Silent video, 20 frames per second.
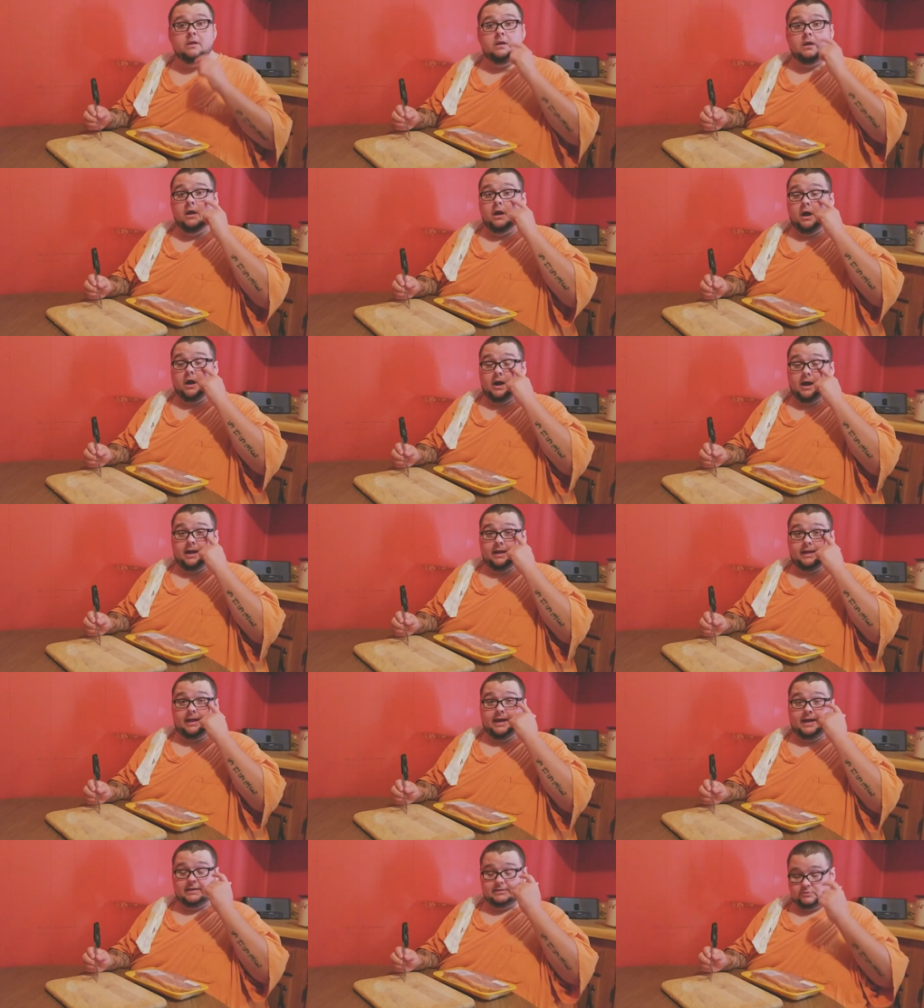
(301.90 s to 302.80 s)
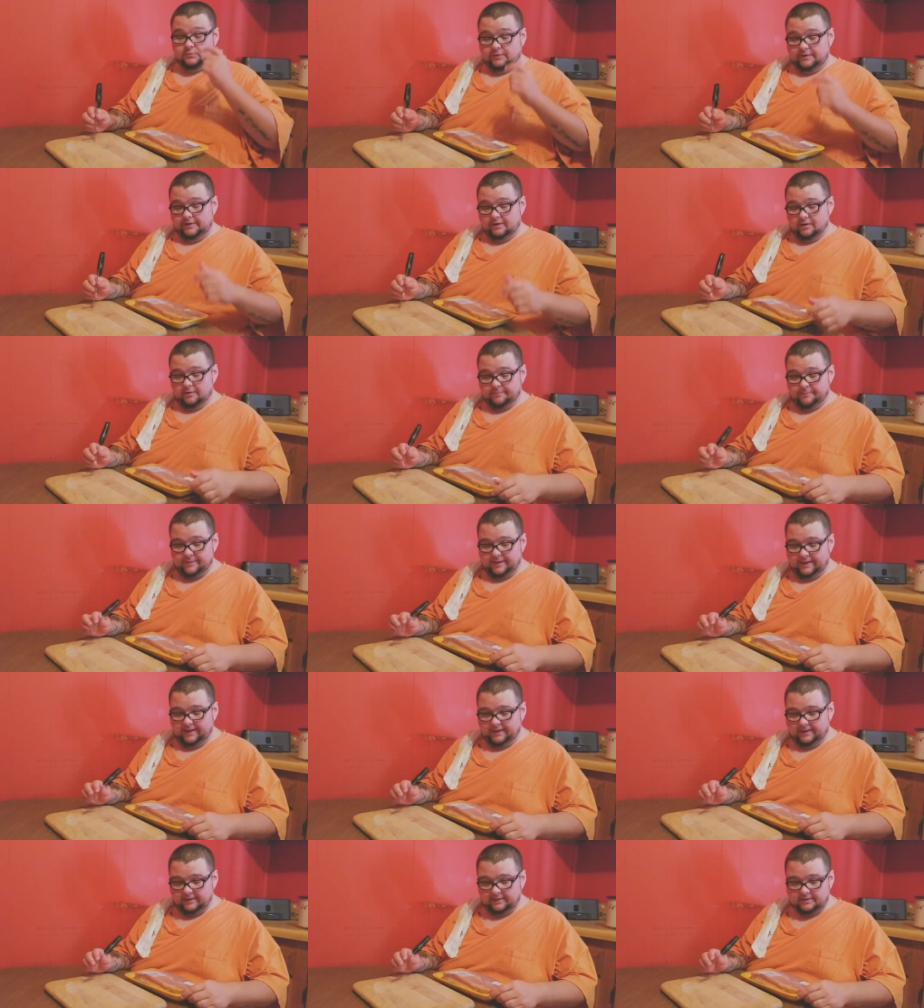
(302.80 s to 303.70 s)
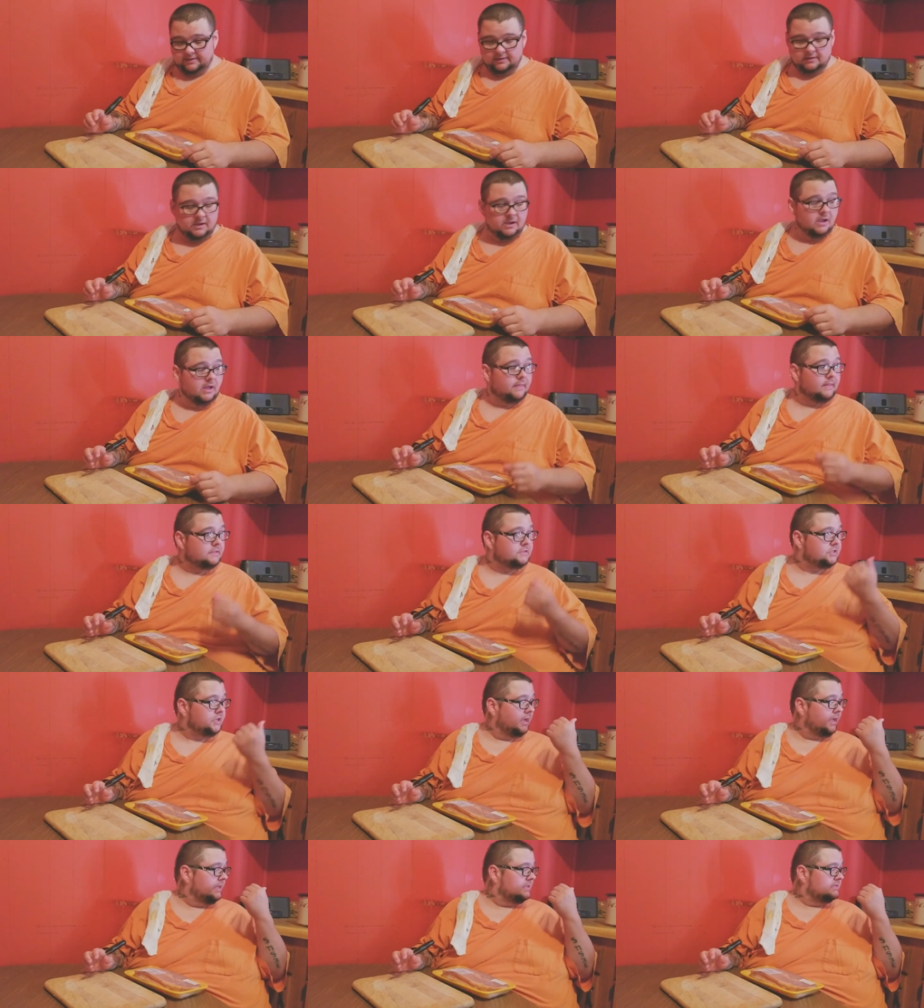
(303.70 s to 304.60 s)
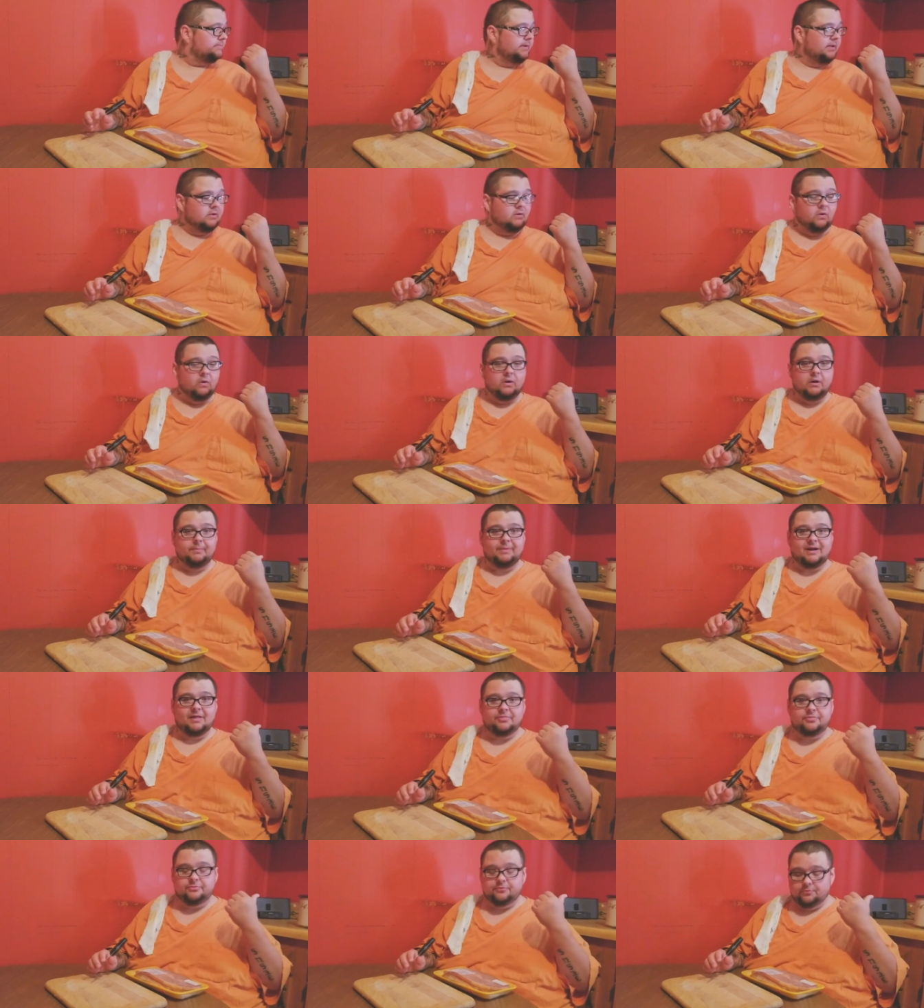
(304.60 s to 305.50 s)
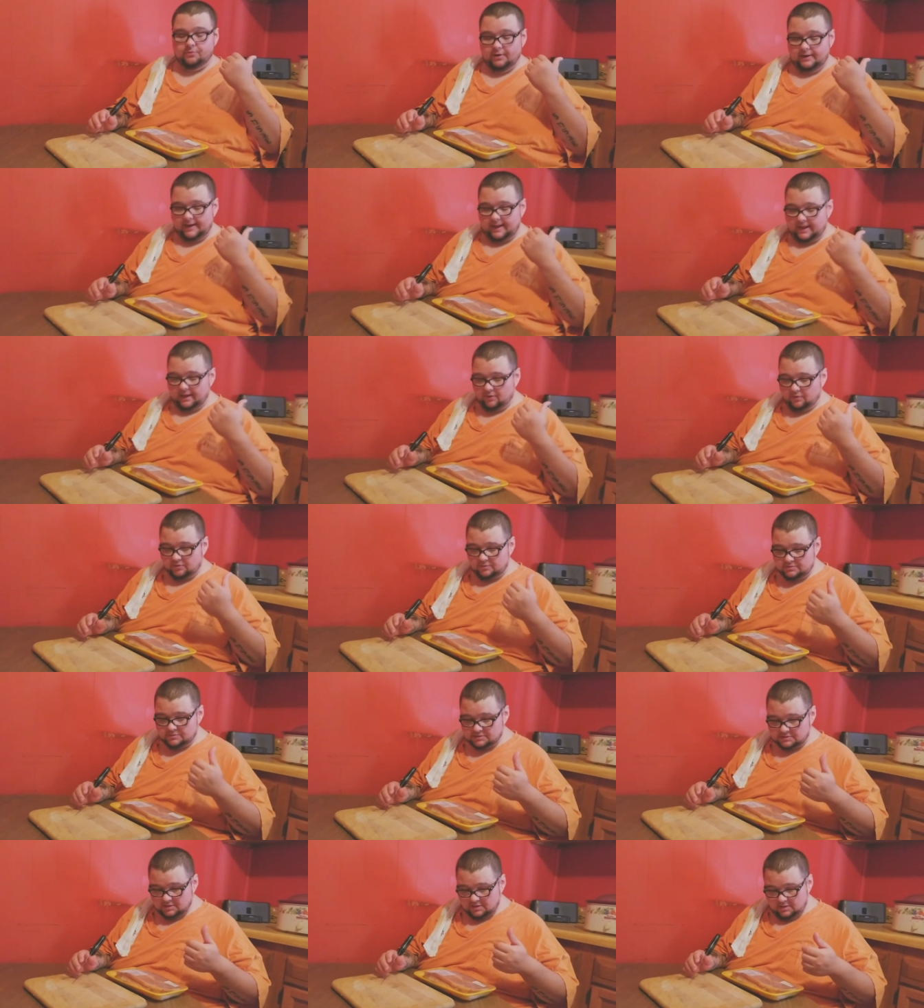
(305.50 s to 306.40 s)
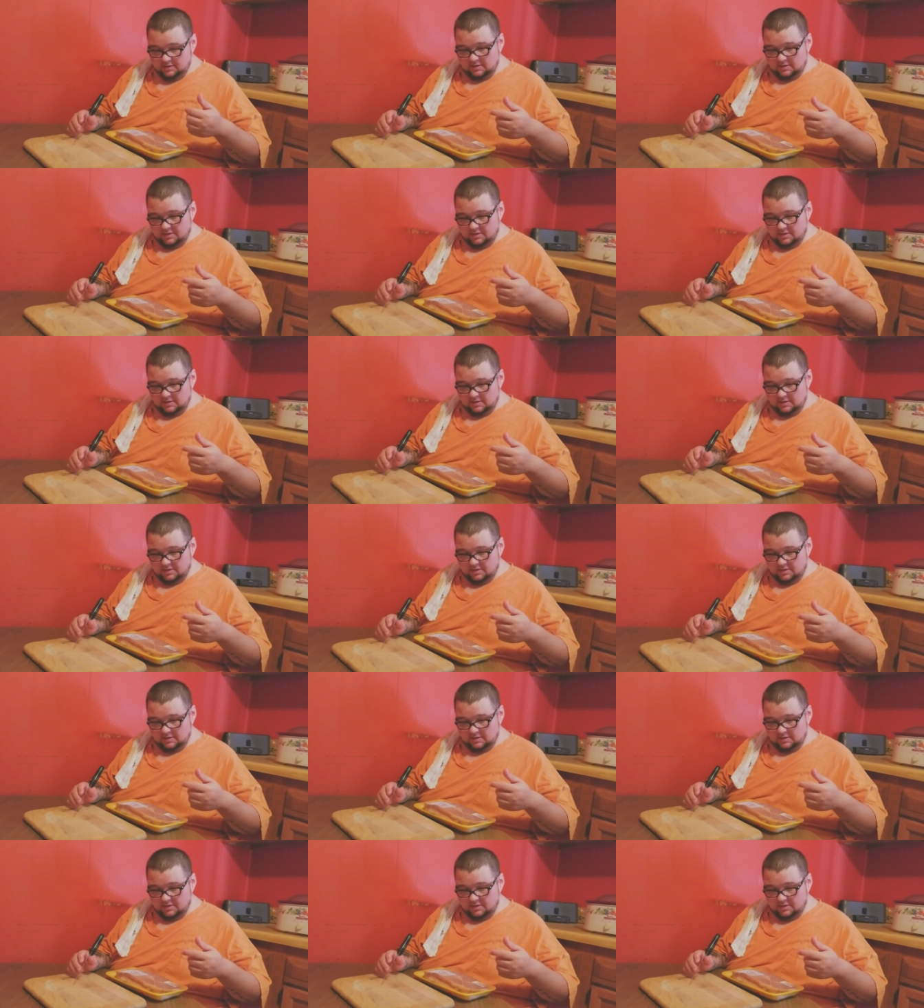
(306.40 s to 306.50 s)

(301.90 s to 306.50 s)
Alright guys, we are back. The chicken's been going about 3 hours.